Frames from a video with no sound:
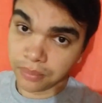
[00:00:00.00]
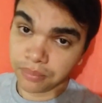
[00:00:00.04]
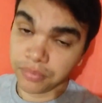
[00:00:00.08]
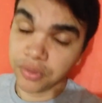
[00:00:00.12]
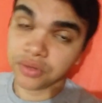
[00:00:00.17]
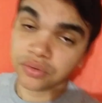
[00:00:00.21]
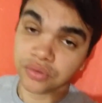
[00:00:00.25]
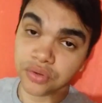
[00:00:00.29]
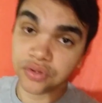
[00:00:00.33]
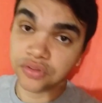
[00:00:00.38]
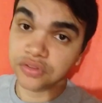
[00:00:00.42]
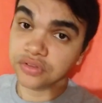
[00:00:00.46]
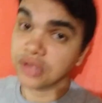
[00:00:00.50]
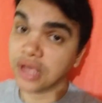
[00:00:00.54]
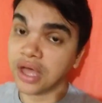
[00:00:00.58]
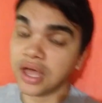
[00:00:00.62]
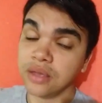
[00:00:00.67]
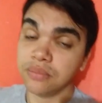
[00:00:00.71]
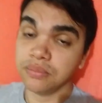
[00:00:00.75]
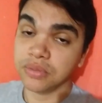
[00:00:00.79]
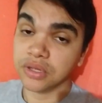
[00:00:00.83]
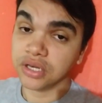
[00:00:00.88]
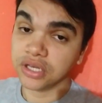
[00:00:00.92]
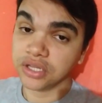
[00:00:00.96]
because
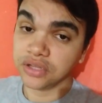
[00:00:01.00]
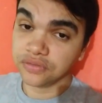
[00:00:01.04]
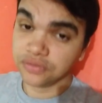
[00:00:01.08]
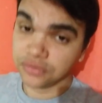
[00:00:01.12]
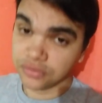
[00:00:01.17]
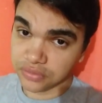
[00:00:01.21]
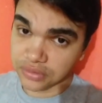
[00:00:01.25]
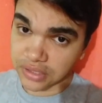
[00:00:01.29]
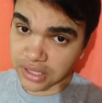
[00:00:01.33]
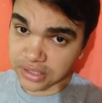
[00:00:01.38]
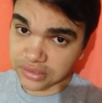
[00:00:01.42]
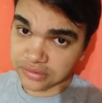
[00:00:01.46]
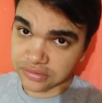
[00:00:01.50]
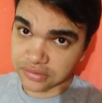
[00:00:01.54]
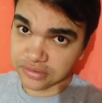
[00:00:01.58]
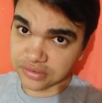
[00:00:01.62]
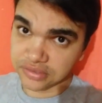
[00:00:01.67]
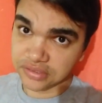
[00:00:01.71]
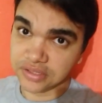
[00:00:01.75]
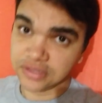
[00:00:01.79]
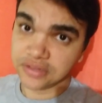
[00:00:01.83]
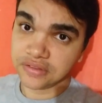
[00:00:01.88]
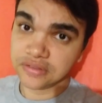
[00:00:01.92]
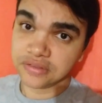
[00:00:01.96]
I believe that
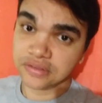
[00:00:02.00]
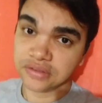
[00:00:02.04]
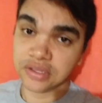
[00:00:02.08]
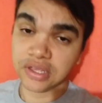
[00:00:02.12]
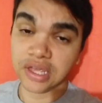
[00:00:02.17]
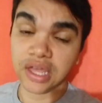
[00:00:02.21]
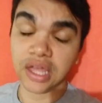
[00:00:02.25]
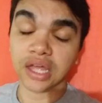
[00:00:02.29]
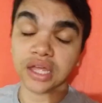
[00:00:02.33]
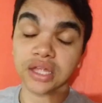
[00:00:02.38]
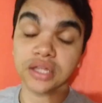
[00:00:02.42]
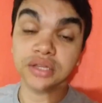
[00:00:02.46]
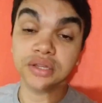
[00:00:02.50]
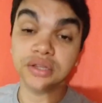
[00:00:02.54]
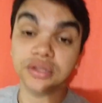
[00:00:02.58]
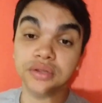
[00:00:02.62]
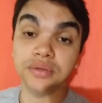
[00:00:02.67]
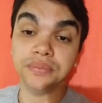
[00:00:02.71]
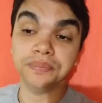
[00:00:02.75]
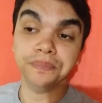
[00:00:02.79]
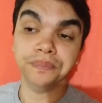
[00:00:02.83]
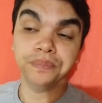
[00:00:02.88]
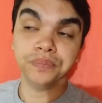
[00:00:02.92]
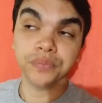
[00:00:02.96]
this
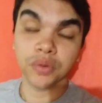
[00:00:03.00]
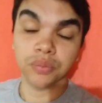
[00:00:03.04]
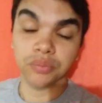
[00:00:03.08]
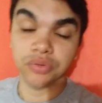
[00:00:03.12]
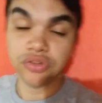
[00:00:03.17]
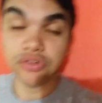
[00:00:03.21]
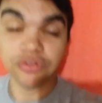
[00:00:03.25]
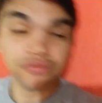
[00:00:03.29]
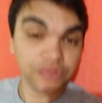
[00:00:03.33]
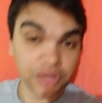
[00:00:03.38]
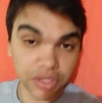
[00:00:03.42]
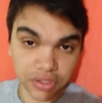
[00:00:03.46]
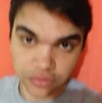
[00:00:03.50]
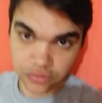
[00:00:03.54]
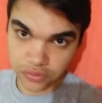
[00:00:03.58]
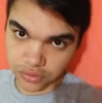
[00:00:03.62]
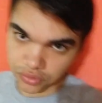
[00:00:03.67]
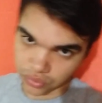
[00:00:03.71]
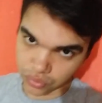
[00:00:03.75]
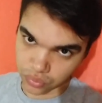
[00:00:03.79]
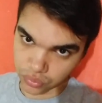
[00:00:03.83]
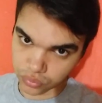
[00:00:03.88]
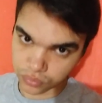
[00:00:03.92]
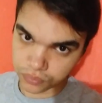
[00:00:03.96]
can motivate
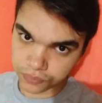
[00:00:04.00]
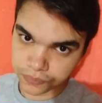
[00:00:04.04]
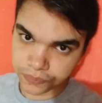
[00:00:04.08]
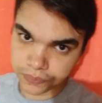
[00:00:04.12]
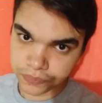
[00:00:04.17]
you.